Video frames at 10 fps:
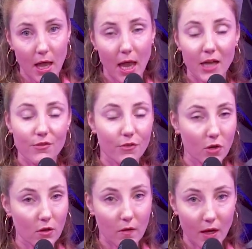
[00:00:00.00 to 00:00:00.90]
And for a
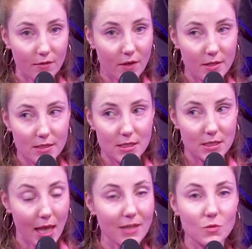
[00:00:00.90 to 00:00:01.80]
lot of us,
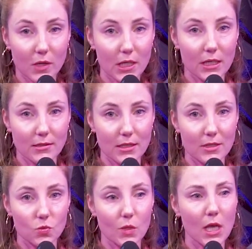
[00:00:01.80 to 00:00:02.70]
that's where it
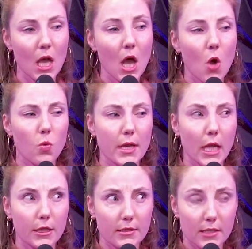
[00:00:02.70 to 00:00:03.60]
exists. We
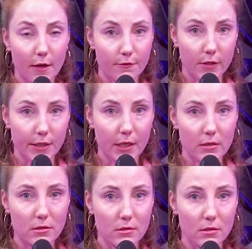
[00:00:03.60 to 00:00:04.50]
get these gut
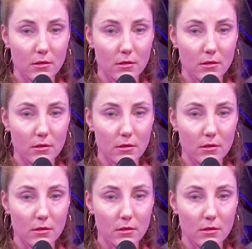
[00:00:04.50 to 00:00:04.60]
feelings.